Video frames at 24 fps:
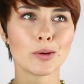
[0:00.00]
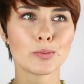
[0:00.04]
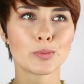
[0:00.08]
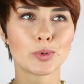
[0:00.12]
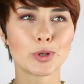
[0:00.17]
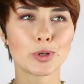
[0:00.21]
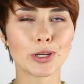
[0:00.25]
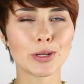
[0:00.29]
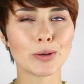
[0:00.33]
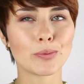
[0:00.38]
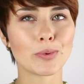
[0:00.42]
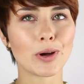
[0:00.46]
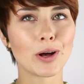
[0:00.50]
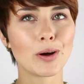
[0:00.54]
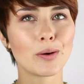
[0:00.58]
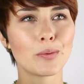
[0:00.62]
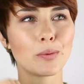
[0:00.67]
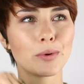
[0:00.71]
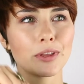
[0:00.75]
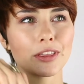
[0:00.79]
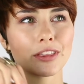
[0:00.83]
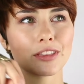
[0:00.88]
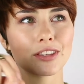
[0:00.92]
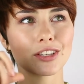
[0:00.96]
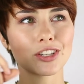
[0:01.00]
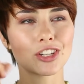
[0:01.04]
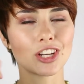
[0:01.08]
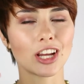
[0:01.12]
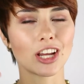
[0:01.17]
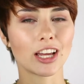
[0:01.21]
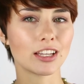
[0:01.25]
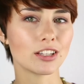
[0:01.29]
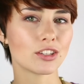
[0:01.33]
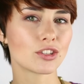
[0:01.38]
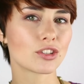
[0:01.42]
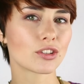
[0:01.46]
pretty well with the
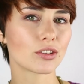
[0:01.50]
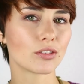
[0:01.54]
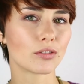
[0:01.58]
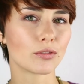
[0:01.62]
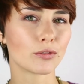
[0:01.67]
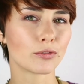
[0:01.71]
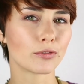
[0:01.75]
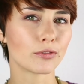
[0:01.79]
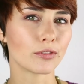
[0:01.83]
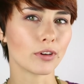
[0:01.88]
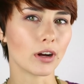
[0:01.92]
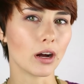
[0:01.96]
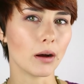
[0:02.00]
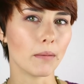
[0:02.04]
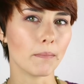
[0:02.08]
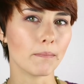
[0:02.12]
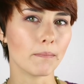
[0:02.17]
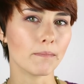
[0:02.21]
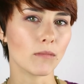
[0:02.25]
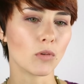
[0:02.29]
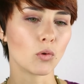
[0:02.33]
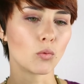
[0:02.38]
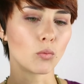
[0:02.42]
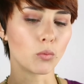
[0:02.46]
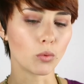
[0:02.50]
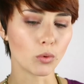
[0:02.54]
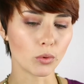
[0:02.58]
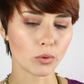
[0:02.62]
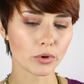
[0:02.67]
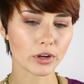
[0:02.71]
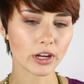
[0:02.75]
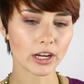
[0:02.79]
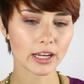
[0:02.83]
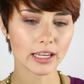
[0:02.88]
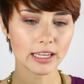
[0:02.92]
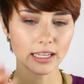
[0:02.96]
change of
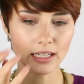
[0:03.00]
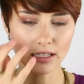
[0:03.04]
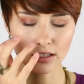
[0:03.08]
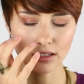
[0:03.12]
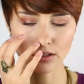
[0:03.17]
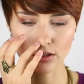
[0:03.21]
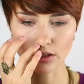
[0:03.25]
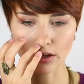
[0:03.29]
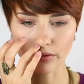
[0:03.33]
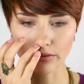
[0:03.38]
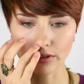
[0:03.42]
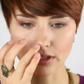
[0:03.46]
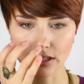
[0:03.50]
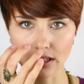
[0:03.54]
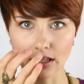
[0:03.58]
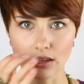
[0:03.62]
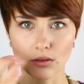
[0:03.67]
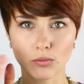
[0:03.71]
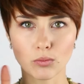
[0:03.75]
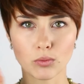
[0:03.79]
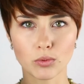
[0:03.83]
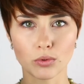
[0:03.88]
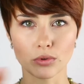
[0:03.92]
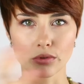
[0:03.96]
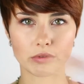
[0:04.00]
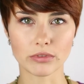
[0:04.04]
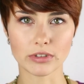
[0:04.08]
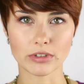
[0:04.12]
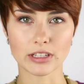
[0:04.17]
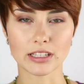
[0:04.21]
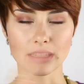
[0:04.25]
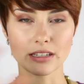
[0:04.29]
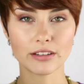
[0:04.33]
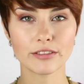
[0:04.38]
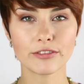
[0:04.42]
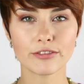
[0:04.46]
water here, because obviously the water
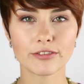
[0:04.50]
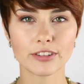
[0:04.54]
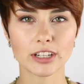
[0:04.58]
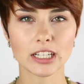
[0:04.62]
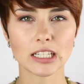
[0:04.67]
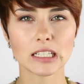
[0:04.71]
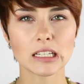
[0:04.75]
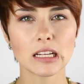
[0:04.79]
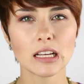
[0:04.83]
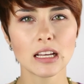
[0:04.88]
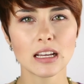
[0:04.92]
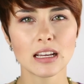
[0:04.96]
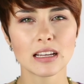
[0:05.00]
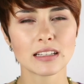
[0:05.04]
is different.